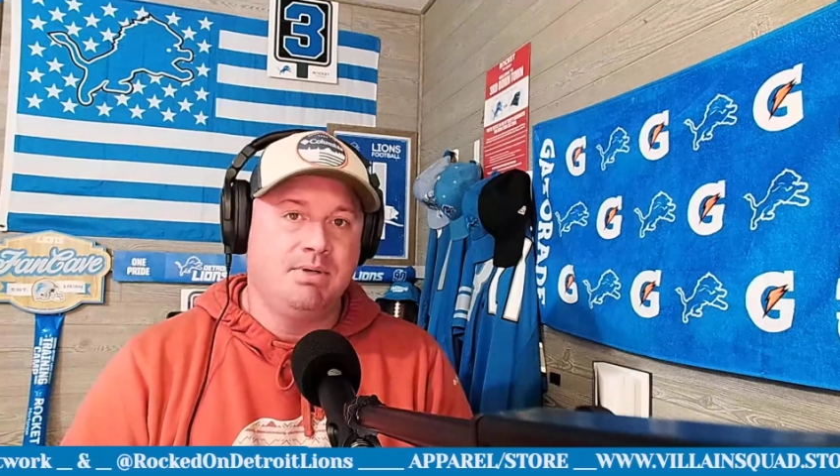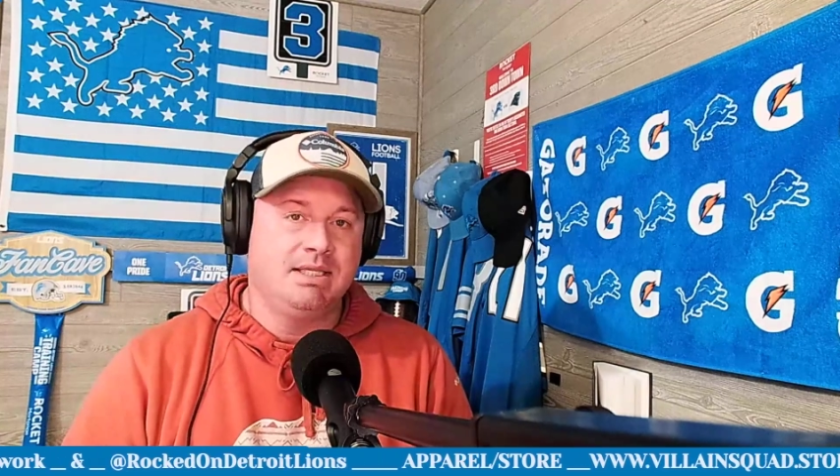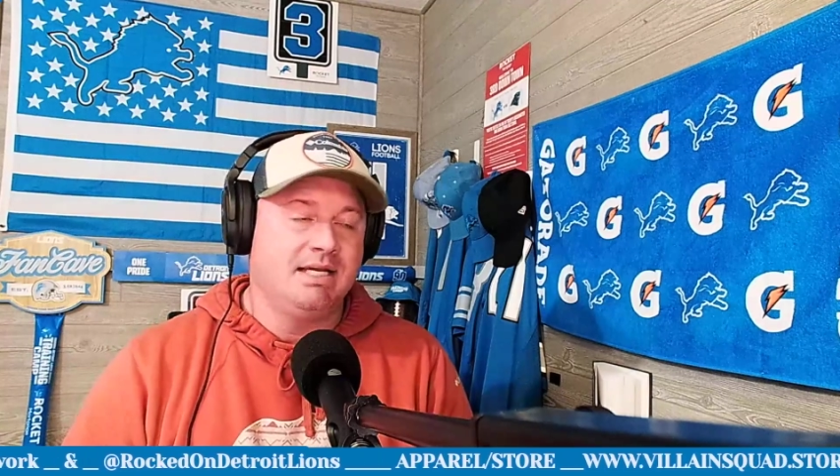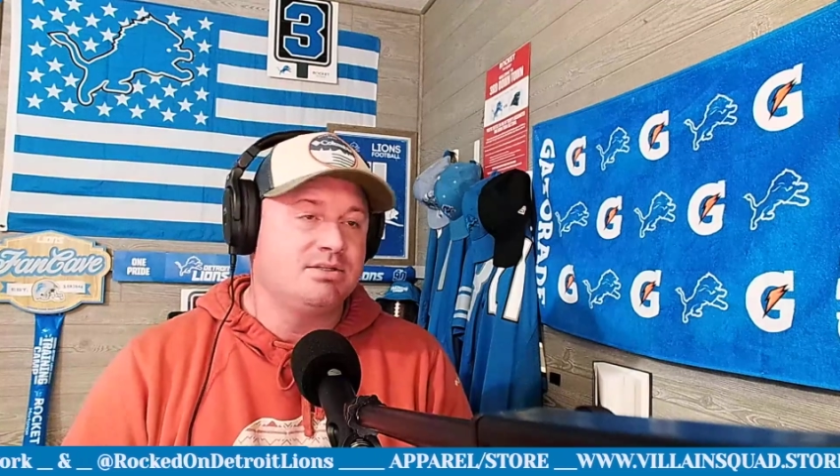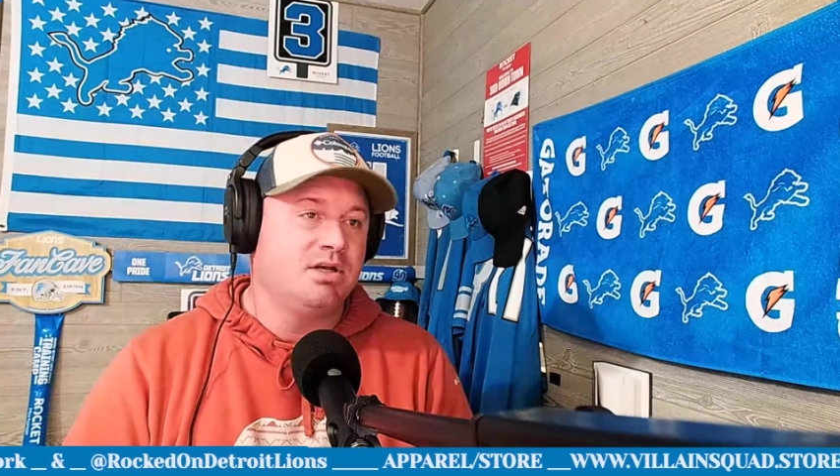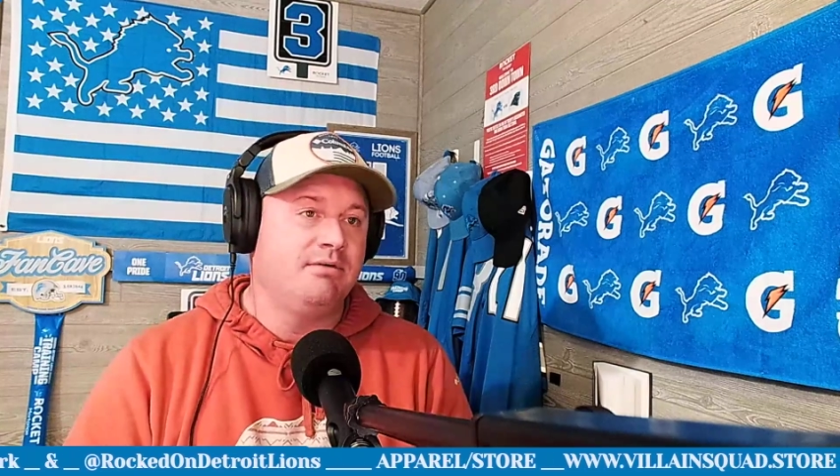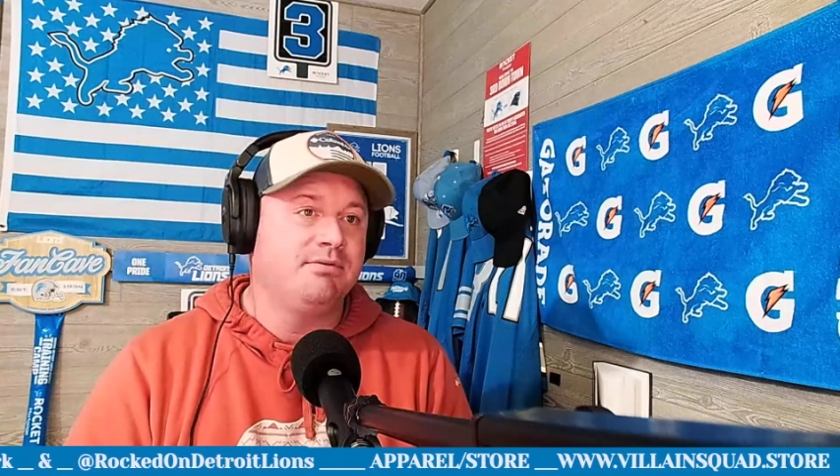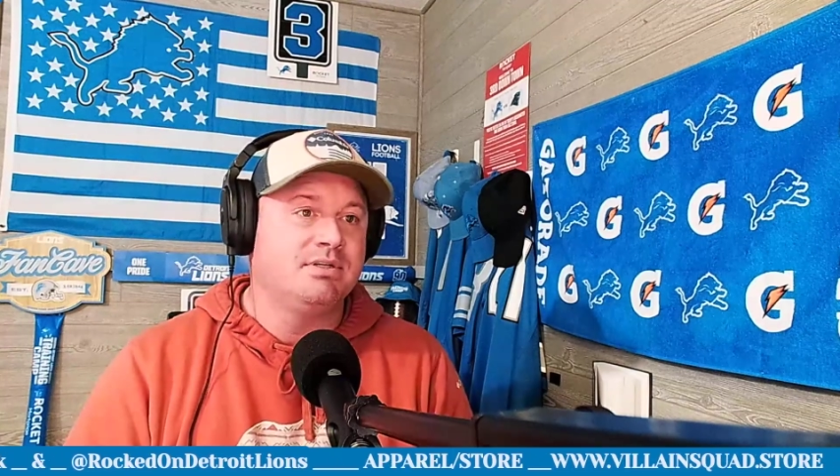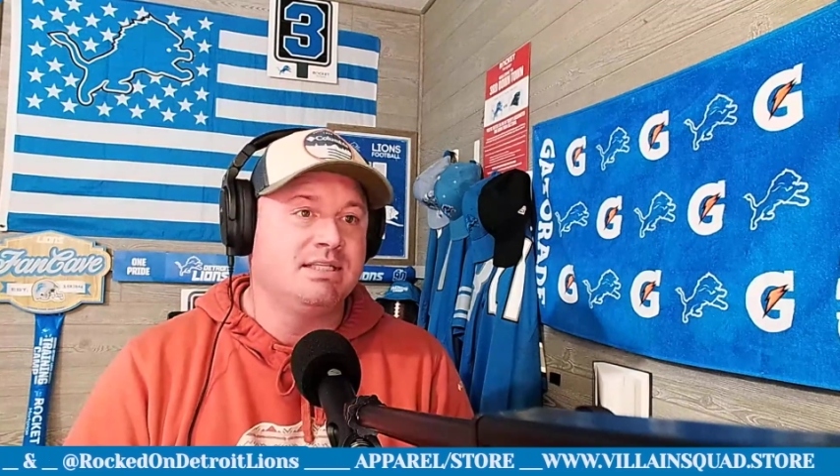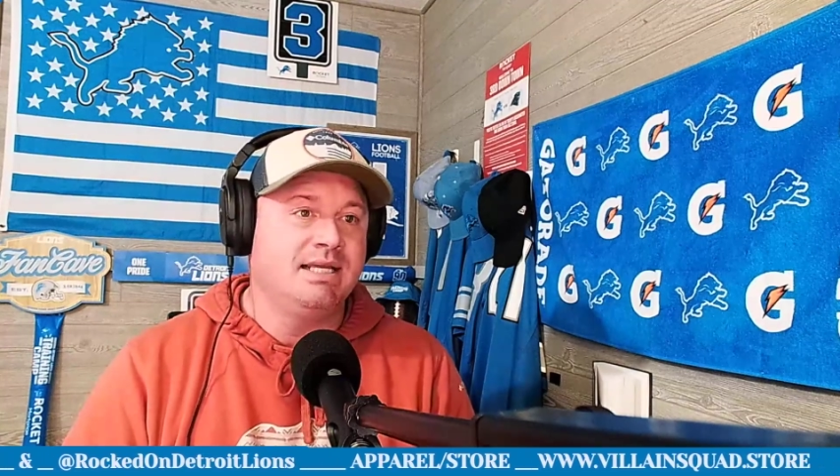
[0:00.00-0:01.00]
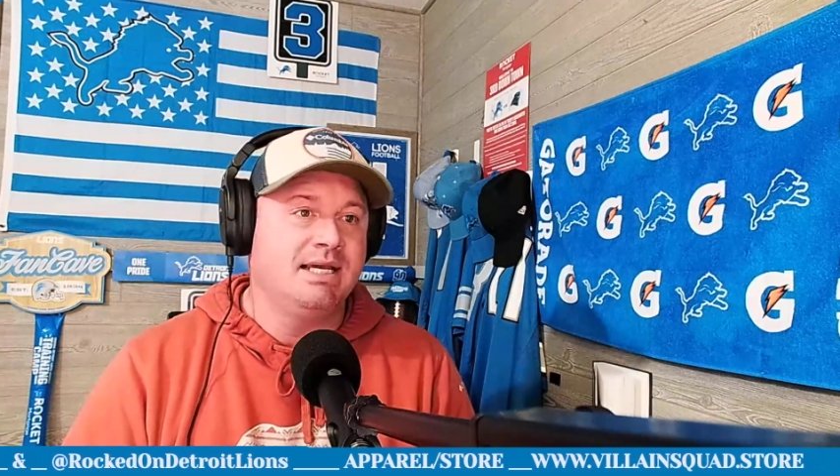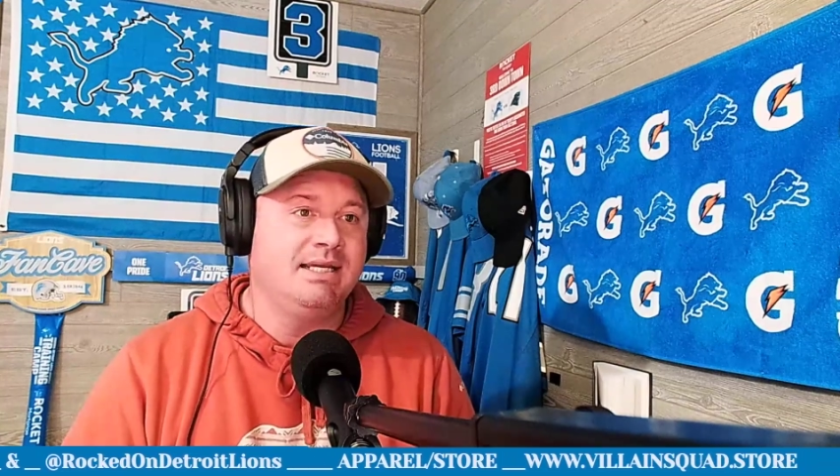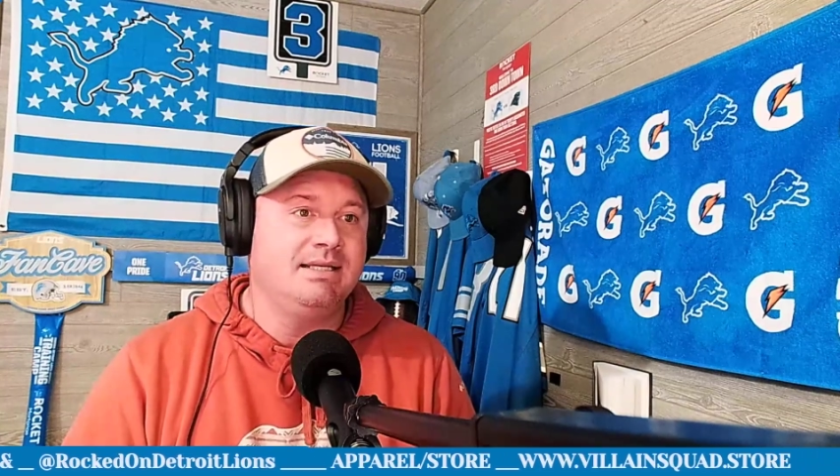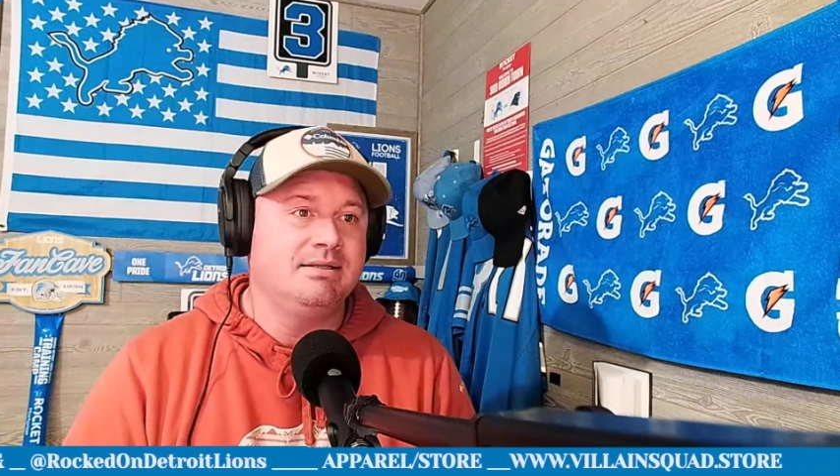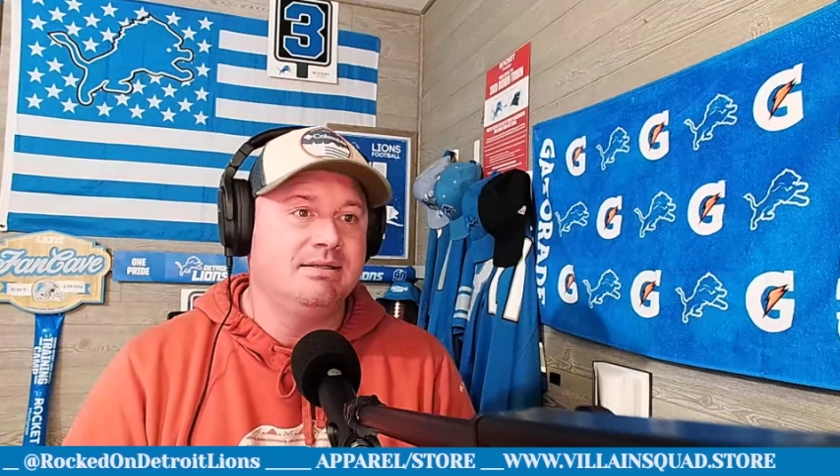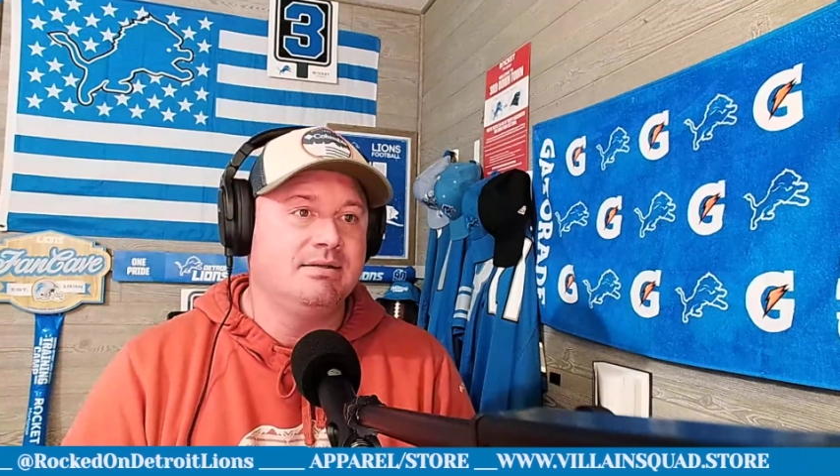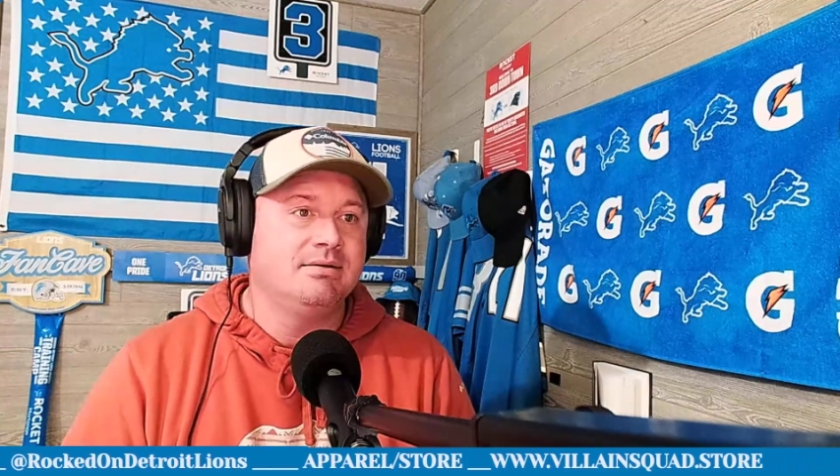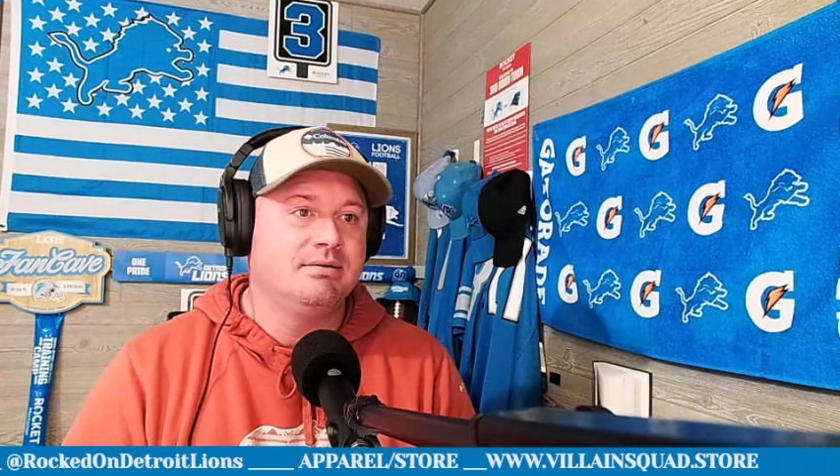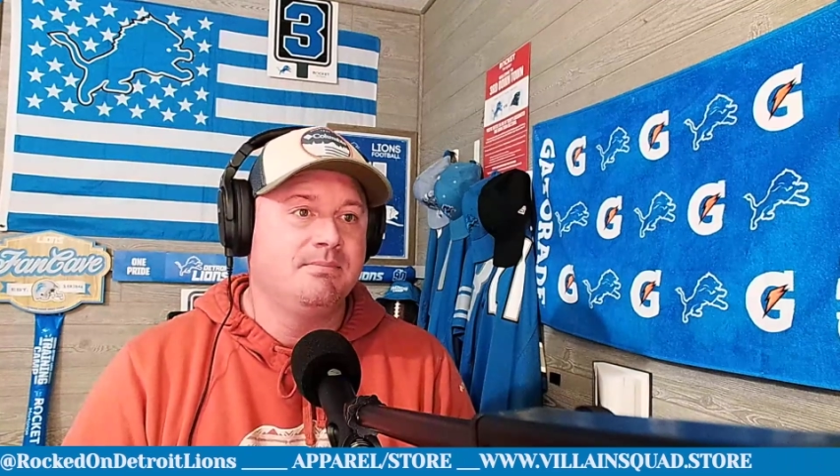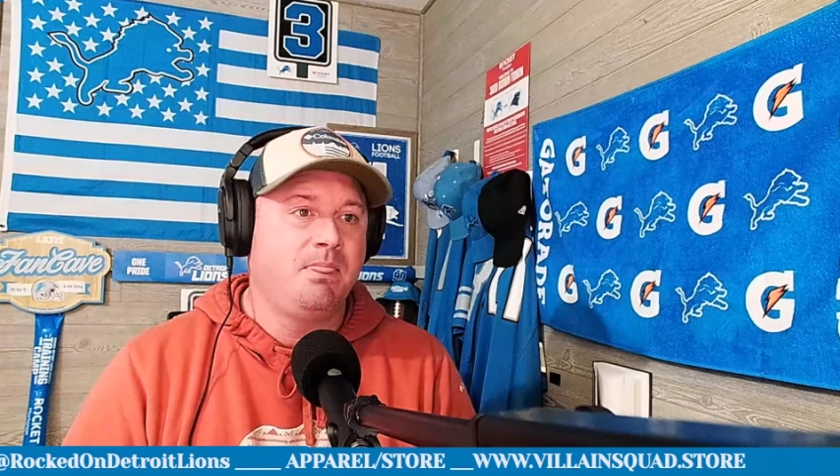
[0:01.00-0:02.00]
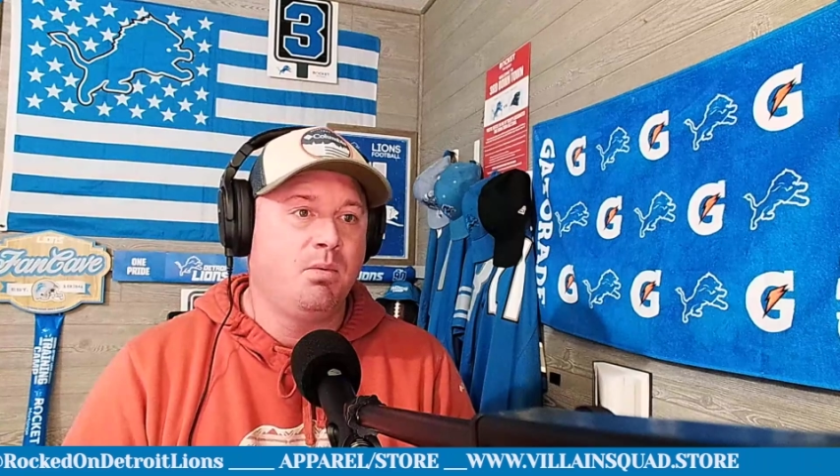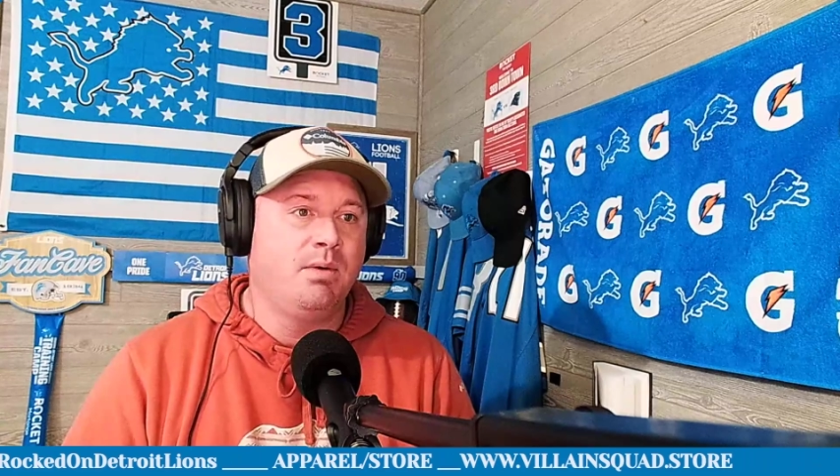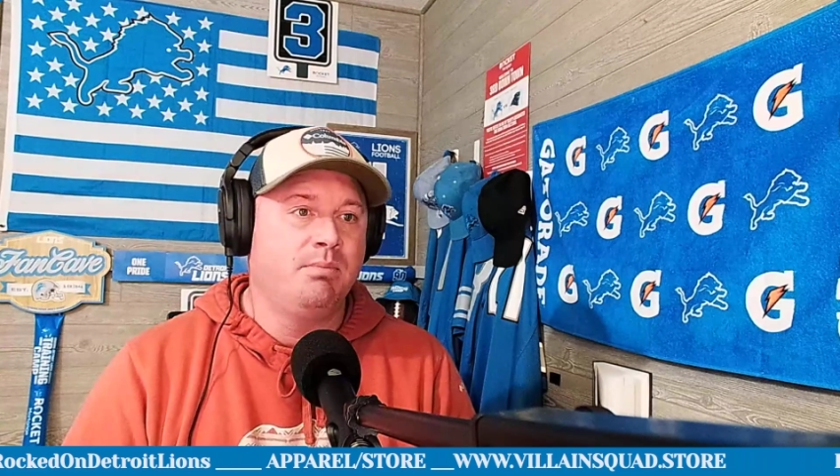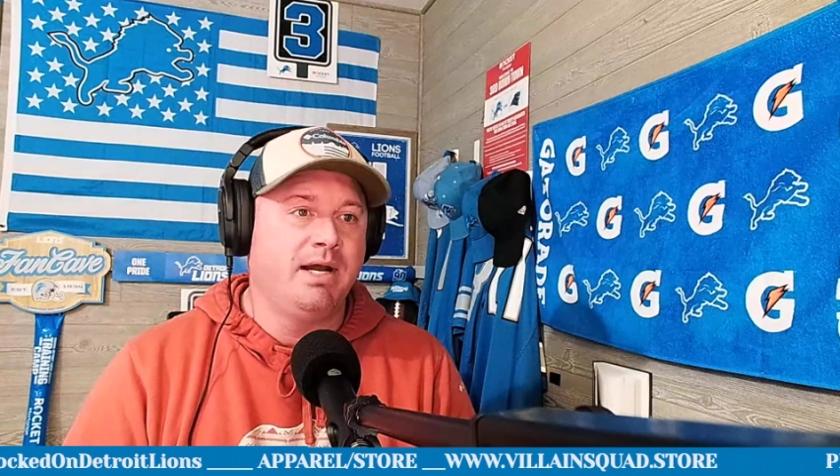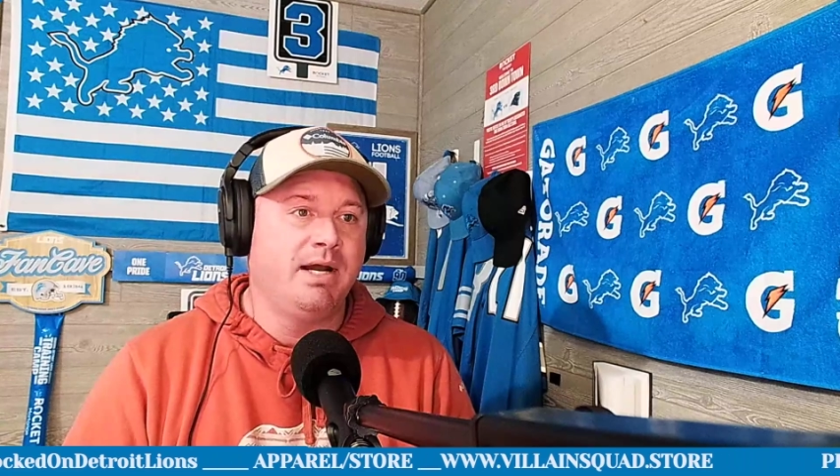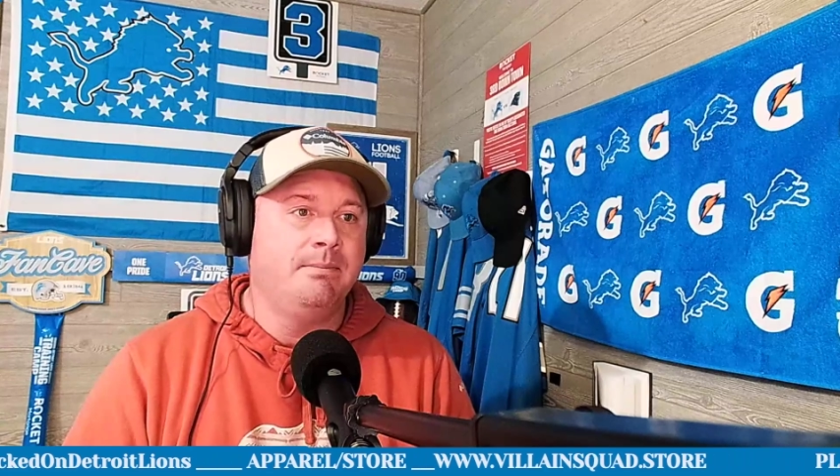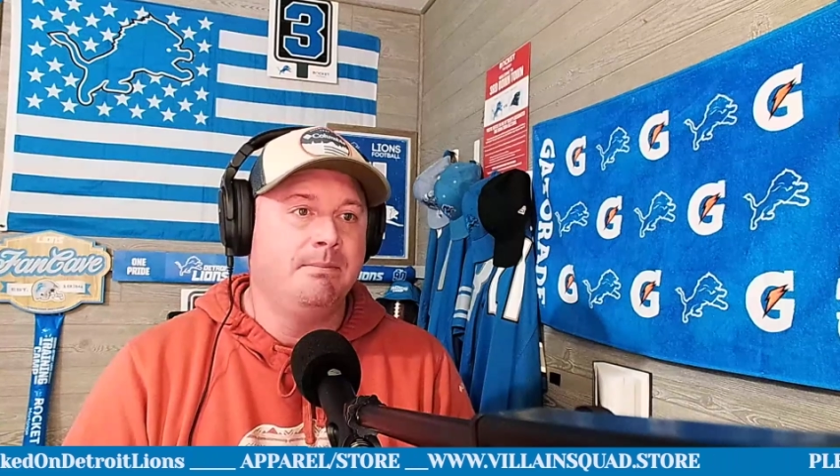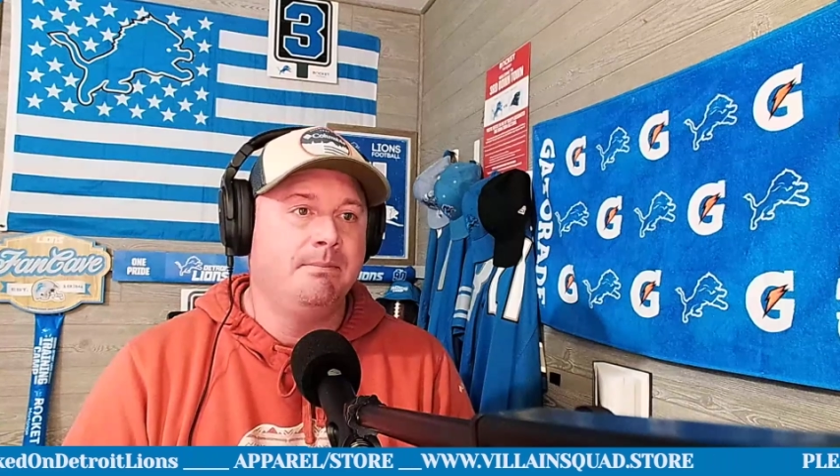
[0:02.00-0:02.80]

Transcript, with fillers: but that's all for tonight. One Pride.